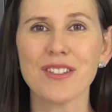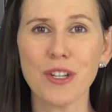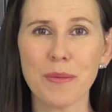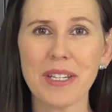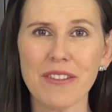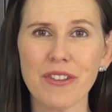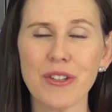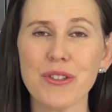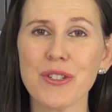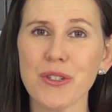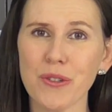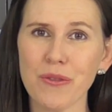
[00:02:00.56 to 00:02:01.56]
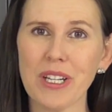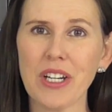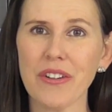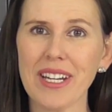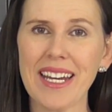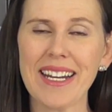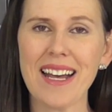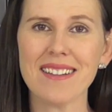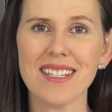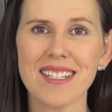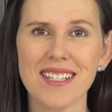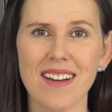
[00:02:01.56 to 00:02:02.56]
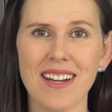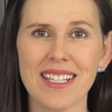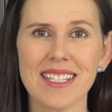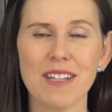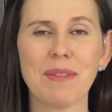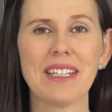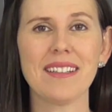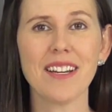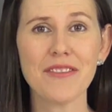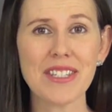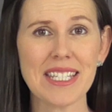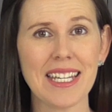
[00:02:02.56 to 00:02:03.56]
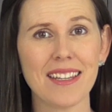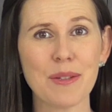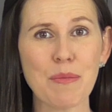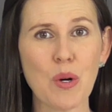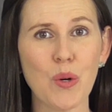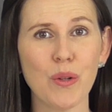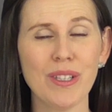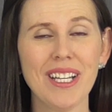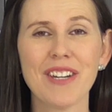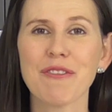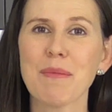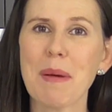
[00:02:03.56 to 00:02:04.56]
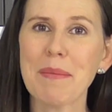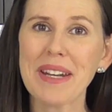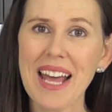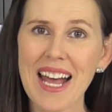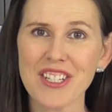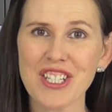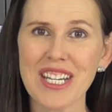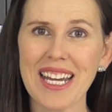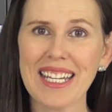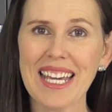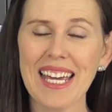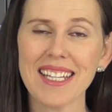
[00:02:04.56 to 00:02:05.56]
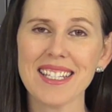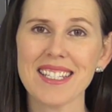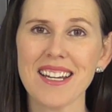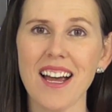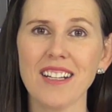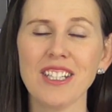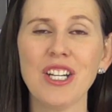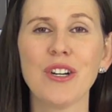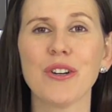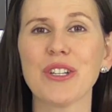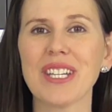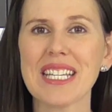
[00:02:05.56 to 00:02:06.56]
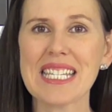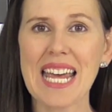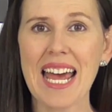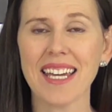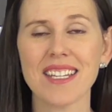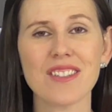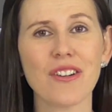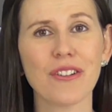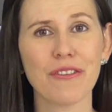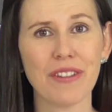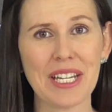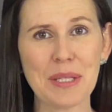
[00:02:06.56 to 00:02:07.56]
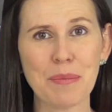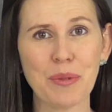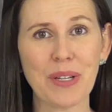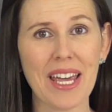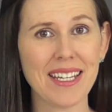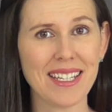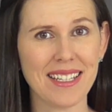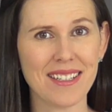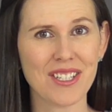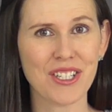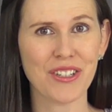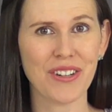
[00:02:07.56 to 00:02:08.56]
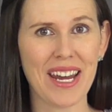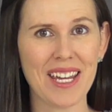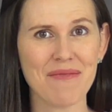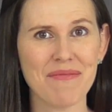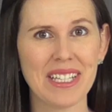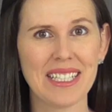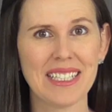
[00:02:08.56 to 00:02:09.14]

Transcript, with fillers: So many of you do recreate our designs and we love seeing them all. Remember to hashtag cake style or you can tag us on Facebook and Instagram.